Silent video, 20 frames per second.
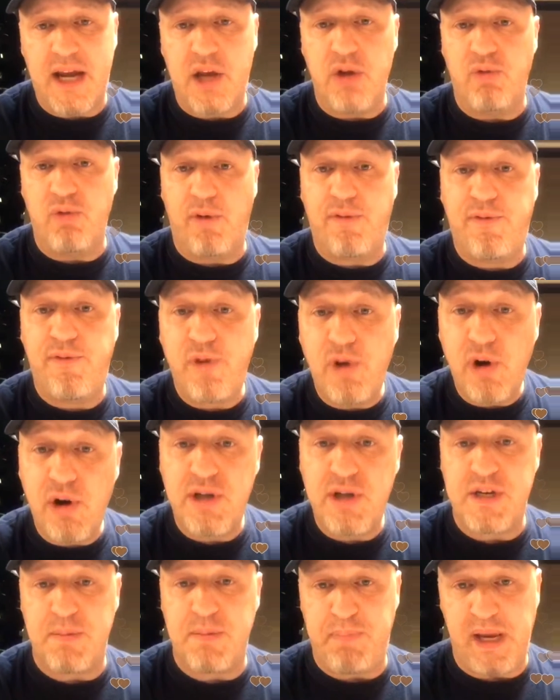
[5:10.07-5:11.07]
could
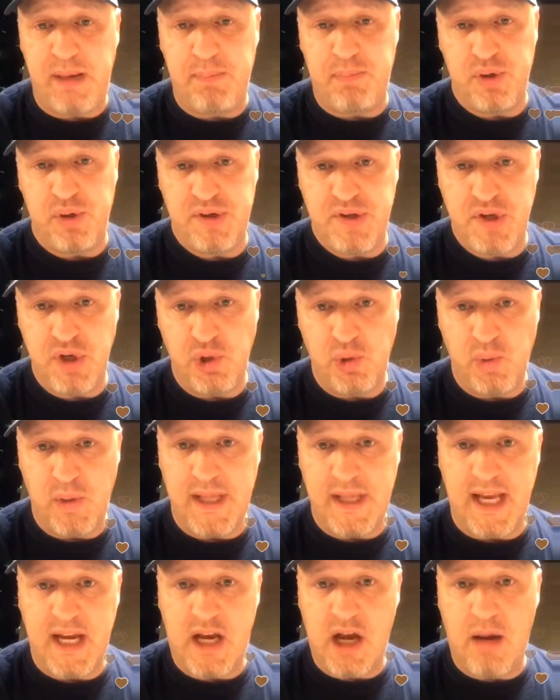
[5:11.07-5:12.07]
refer to people to
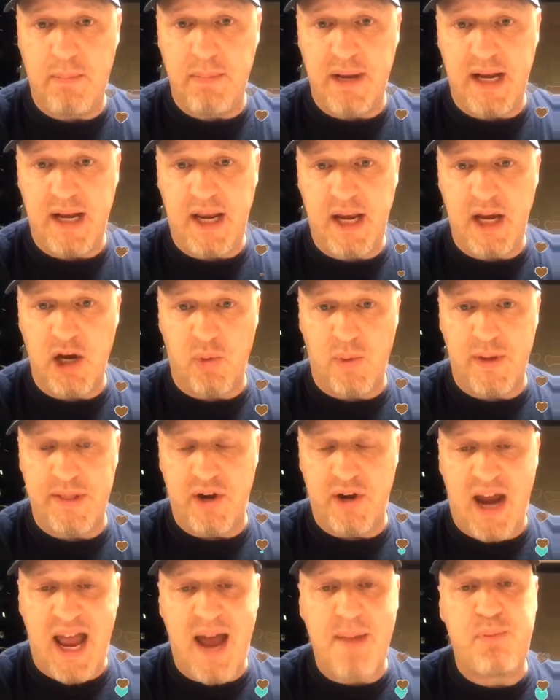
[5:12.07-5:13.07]
when they come in here when
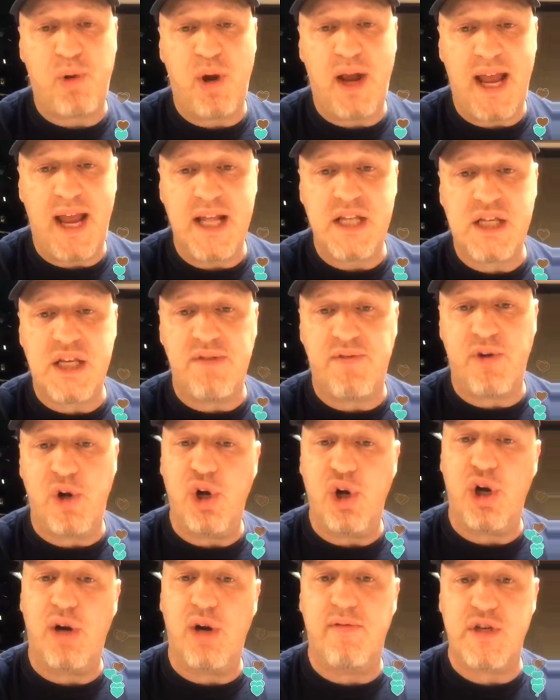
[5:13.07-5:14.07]
they're apprehensive or
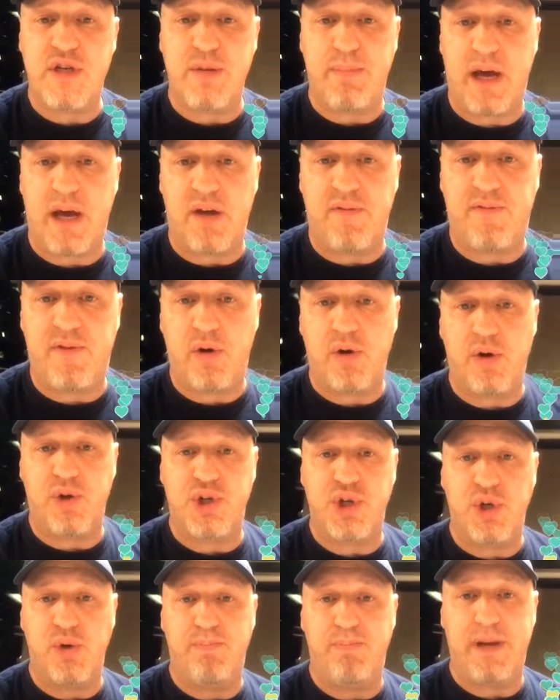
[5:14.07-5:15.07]
nervous about a photo
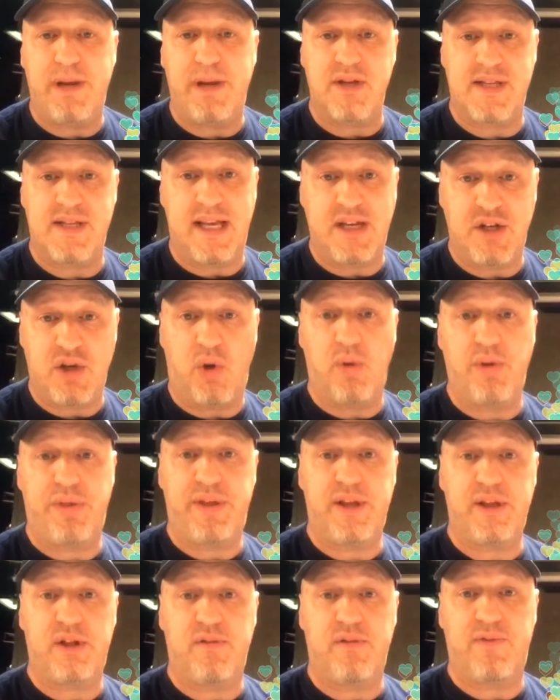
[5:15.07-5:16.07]
shoot because they don't
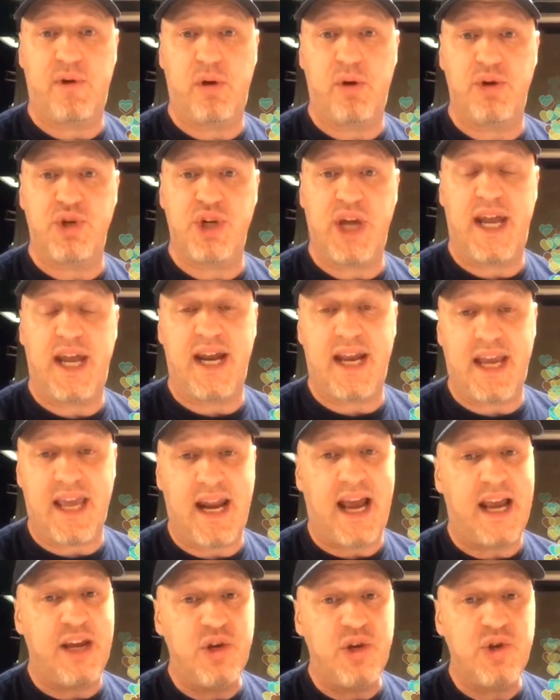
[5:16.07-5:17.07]
think they're photogenic.
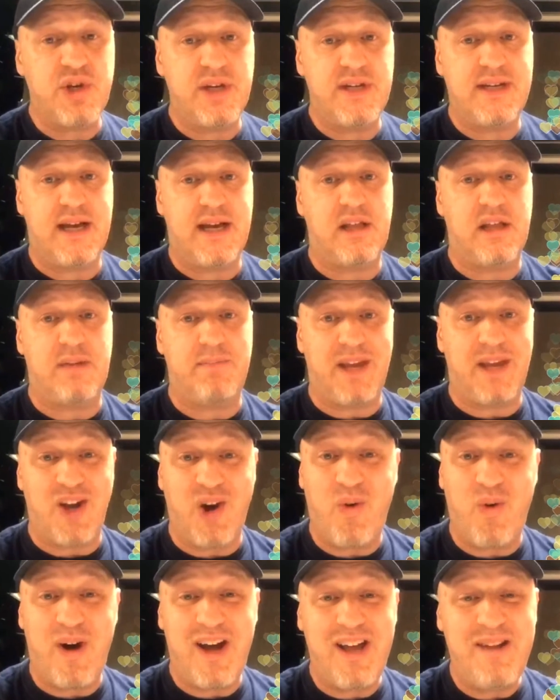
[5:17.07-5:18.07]
And I usually tell them, you
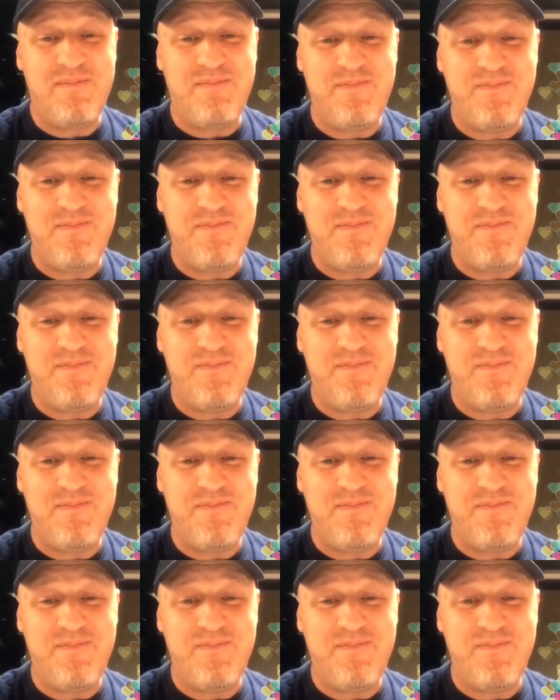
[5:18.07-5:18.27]
know what?